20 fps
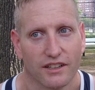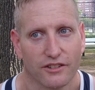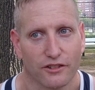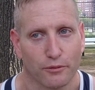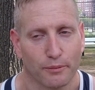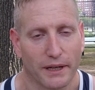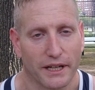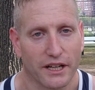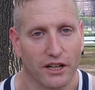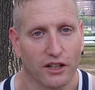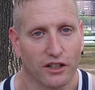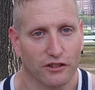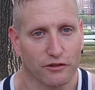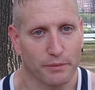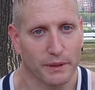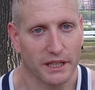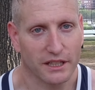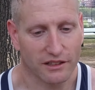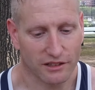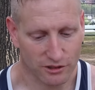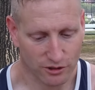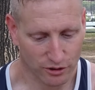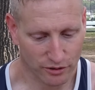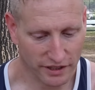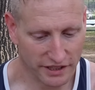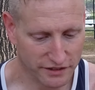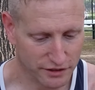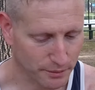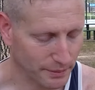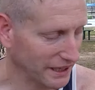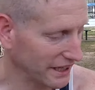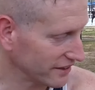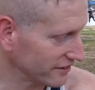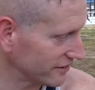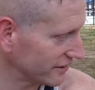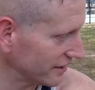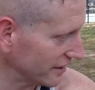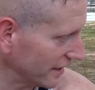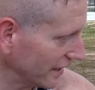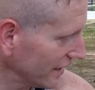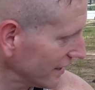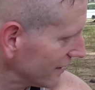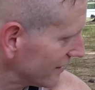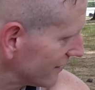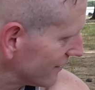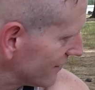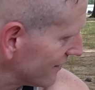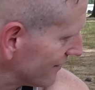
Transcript: So my dog's being a little crazy again today.